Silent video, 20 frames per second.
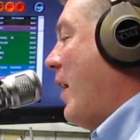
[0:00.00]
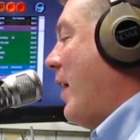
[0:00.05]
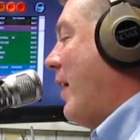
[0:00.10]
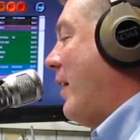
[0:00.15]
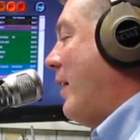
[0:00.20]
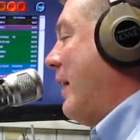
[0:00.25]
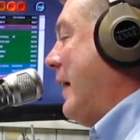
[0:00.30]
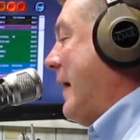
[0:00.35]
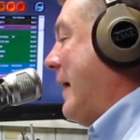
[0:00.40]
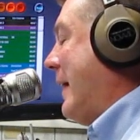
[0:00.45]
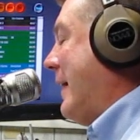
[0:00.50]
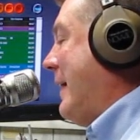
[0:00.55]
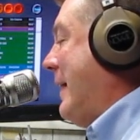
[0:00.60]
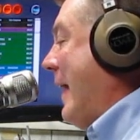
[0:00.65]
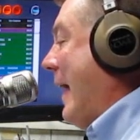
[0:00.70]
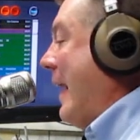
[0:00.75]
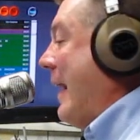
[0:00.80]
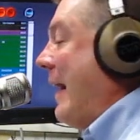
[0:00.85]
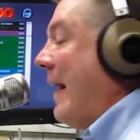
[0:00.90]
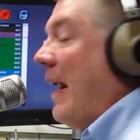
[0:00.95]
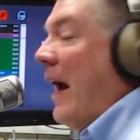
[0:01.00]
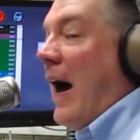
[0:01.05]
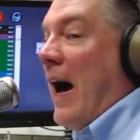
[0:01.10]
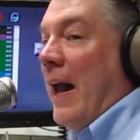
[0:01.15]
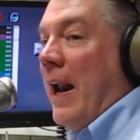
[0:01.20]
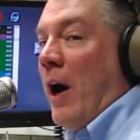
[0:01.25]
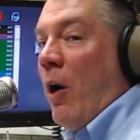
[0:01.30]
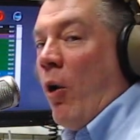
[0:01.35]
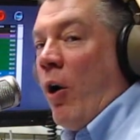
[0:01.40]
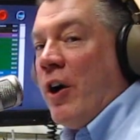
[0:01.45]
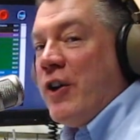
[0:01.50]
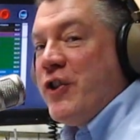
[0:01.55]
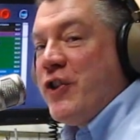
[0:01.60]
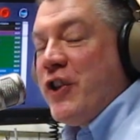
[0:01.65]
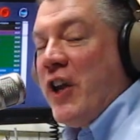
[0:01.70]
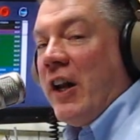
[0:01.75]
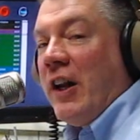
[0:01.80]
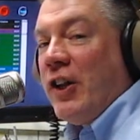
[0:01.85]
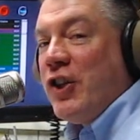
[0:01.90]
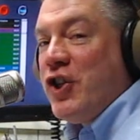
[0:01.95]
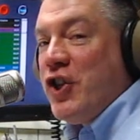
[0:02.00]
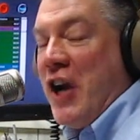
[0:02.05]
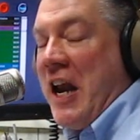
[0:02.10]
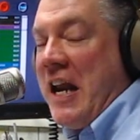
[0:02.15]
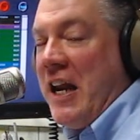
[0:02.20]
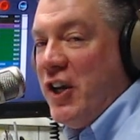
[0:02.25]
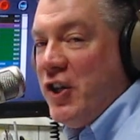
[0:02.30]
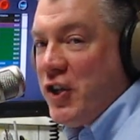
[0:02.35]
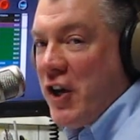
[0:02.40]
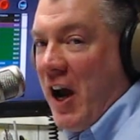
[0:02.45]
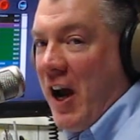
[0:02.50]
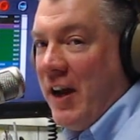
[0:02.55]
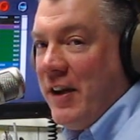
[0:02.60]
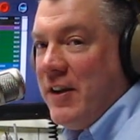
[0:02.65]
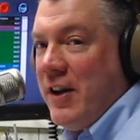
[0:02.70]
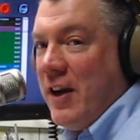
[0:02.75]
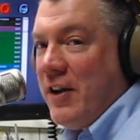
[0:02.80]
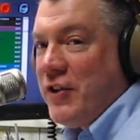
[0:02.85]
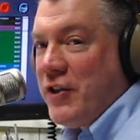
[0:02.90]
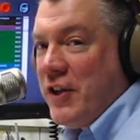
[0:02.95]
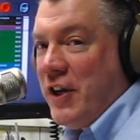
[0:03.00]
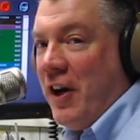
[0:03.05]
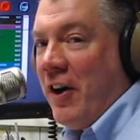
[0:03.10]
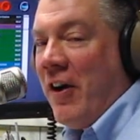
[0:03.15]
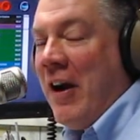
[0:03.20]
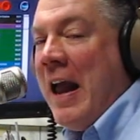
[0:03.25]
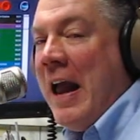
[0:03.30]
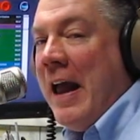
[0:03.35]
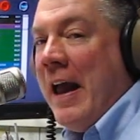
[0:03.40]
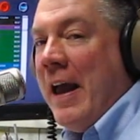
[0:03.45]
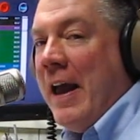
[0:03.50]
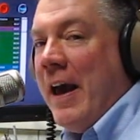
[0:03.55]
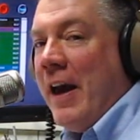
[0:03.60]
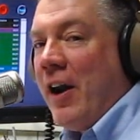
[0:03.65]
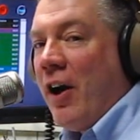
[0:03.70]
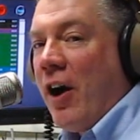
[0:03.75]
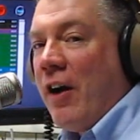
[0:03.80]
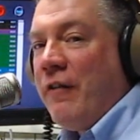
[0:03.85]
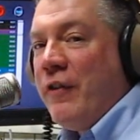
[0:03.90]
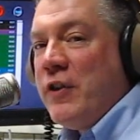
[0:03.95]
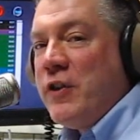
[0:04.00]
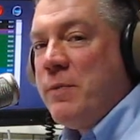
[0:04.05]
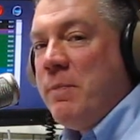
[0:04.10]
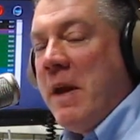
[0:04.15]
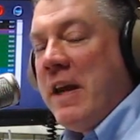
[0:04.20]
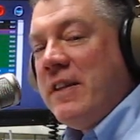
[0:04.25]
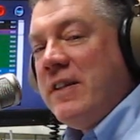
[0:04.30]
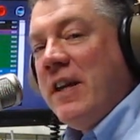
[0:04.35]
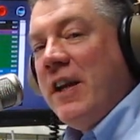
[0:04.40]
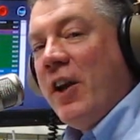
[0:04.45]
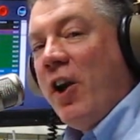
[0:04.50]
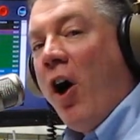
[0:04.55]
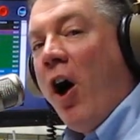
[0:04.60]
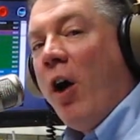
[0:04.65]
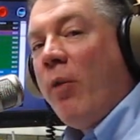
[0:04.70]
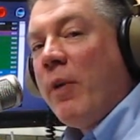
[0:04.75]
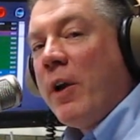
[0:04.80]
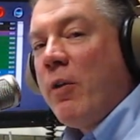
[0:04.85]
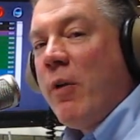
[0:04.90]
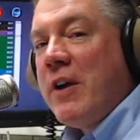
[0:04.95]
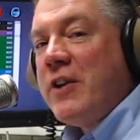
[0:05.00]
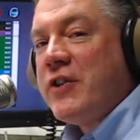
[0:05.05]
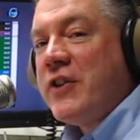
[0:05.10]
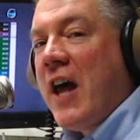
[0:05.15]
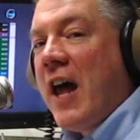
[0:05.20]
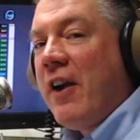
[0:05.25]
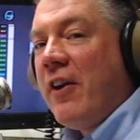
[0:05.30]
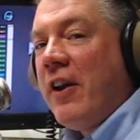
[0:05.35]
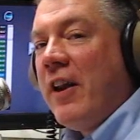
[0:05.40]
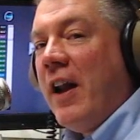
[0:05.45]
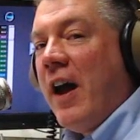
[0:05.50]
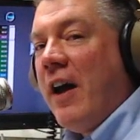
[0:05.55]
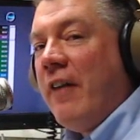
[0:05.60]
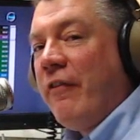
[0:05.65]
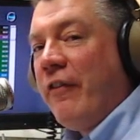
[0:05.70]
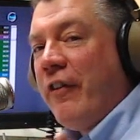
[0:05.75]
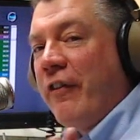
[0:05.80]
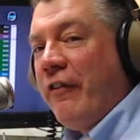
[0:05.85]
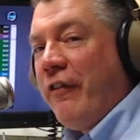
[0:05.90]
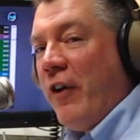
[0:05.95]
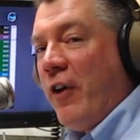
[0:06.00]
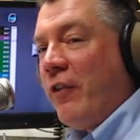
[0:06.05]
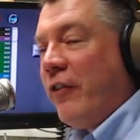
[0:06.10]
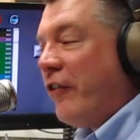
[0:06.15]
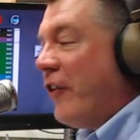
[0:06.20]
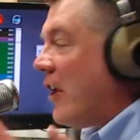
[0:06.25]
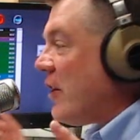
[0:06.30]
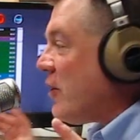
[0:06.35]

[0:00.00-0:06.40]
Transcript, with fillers: uh, get in on our subtle change contest here at Hartford's Big D. And all requests Saturday night for the folks